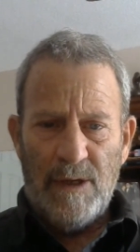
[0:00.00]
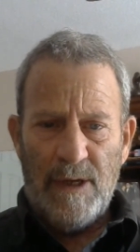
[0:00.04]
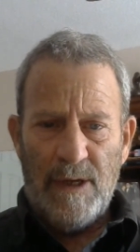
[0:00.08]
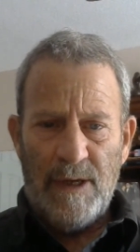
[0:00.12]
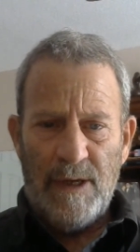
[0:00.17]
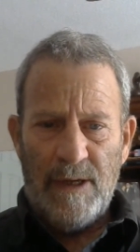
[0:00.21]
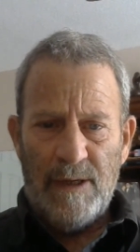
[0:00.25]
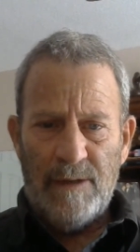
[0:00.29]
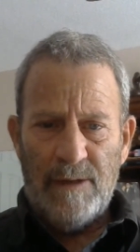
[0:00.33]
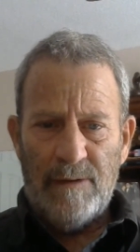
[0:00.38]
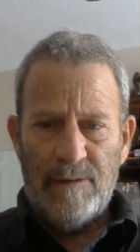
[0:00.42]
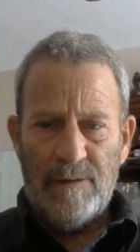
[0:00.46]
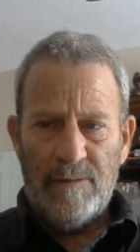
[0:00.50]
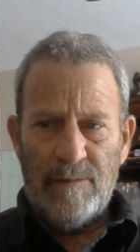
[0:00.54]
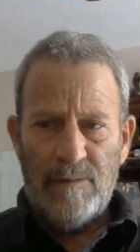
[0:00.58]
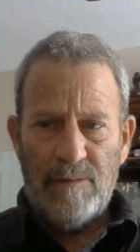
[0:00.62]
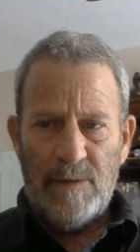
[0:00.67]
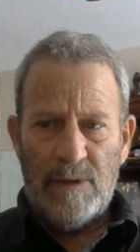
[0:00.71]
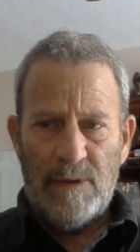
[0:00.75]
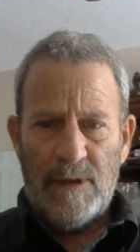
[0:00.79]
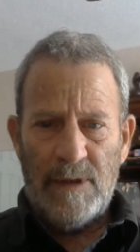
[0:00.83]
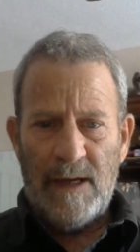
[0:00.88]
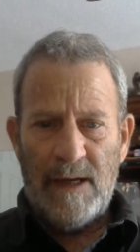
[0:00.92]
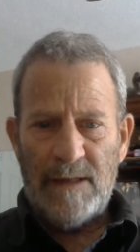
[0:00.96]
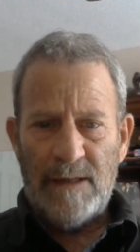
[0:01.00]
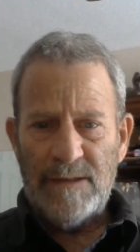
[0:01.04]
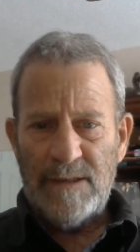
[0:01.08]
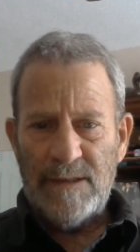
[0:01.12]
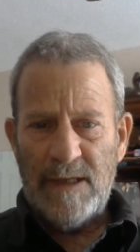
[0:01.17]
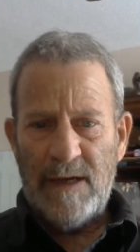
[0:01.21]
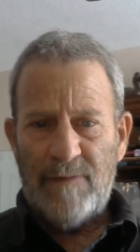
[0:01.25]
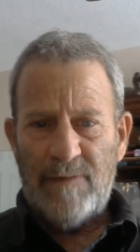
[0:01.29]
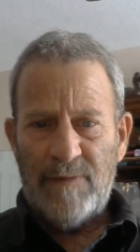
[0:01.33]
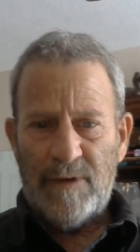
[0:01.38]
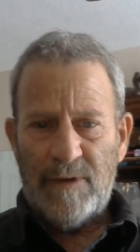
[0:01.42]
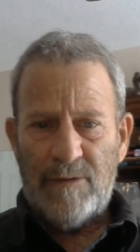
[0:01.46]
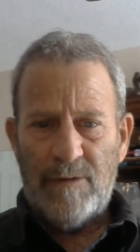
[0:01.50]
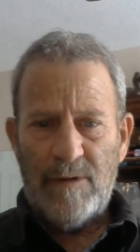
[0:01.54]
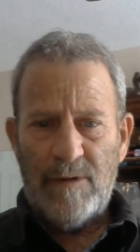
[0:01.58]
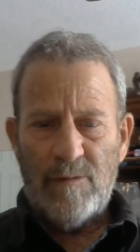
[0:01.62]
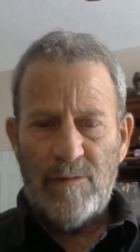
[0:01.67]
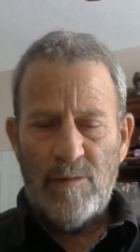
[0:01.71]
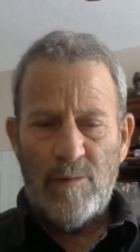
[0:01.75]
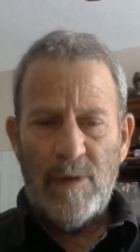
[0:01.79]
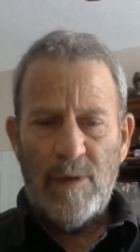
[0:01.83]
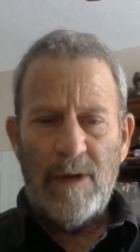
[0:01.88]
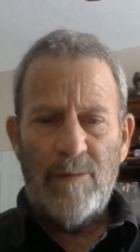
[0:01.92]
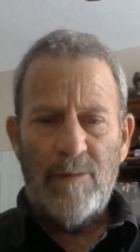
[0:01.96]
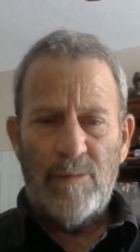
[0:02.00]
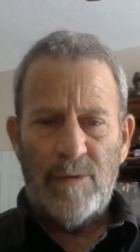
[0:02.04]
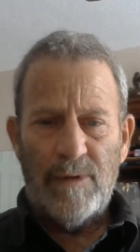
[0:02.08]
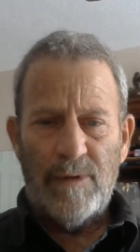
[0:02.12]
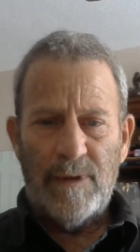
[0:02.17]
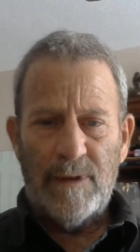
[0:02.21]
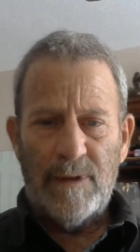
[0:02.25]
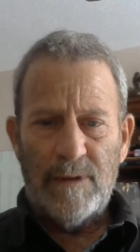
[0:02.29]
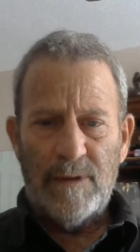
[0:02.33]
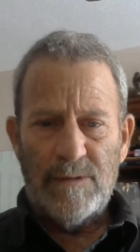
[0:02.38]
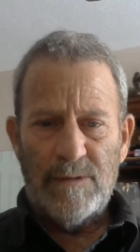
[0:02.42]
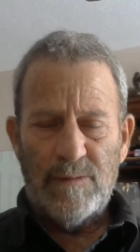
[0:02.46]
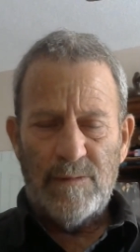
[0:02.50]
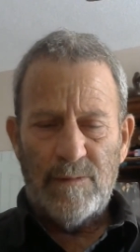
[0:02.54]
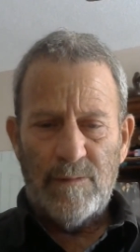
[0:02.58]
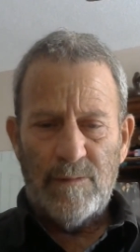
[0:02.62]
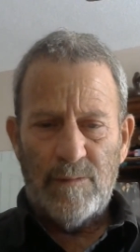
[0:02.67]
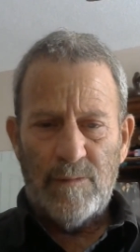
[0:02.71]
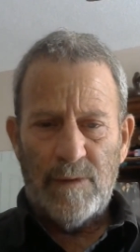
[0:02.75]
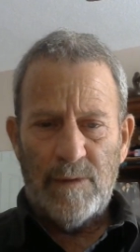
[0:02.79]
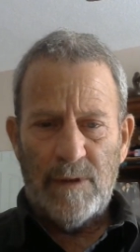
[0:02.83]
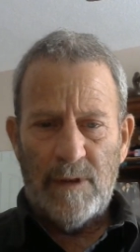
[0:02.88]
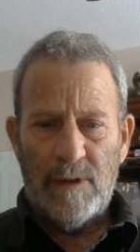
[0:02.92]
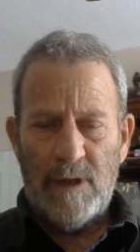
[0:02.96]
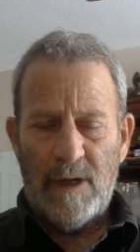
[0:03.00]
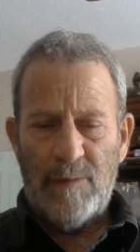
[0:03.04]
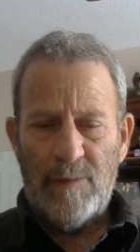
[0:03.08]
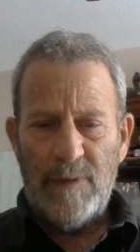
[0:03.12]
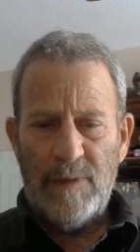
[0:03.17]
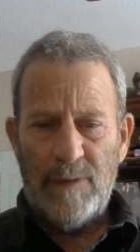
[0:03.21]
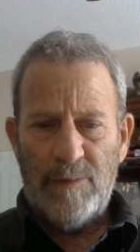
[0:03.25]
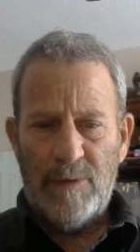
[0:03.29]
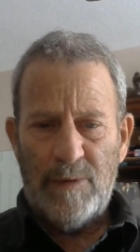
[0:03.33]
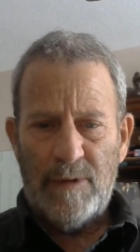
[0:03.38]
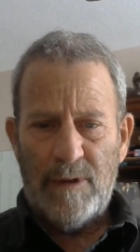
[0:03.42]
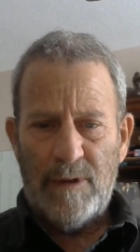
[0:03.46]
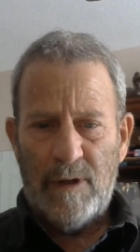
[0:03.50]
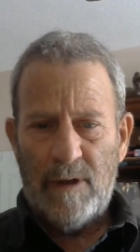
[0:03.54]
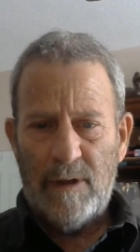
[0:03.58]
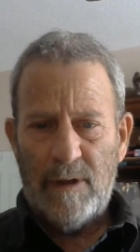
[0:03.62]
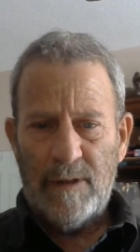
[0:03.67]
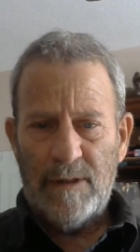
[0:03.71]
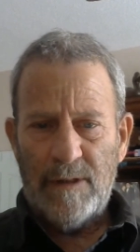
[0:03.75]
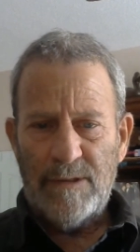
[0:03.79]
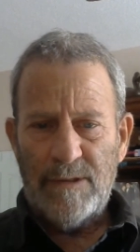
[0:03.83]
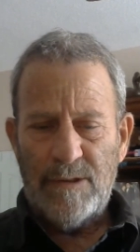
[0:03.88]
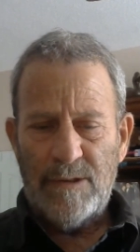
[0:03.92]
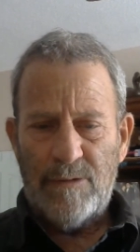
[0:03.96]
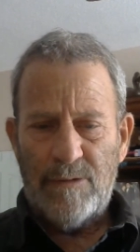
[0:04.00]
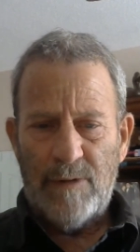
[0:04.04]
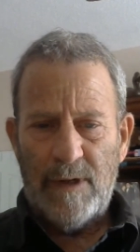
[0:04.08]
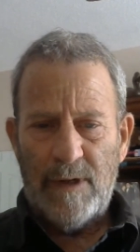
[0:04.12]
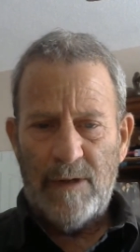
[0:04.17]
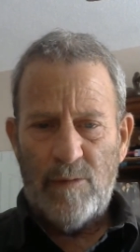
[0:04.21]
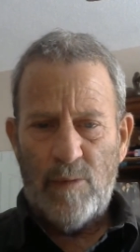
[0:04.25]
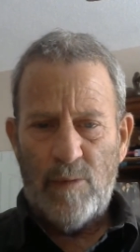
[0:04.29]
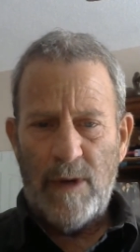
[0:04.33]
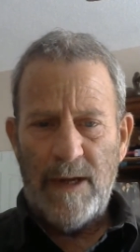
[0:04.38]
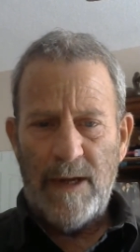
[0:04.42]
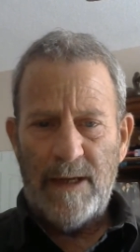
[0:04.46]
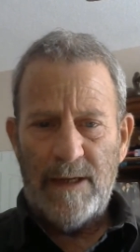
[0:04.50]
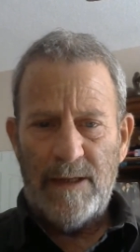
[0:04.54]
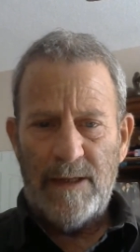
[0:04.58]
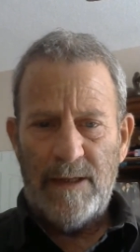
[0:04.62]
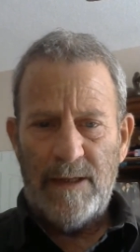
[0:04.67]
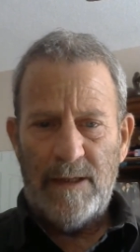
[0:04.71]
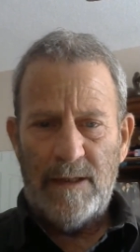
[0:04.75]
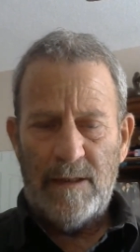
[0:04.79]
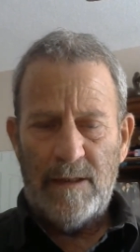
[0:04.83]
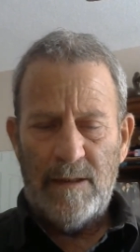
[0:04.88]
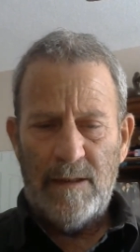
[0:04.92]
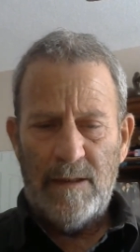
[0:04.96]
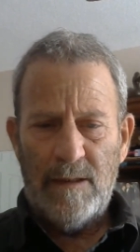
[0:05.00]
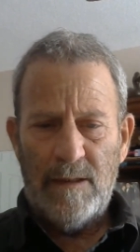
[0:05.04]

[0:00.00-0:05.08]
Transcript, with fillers: And the last half, the Great Remembering, is what a lot of people call, I guess, the Great Awakening.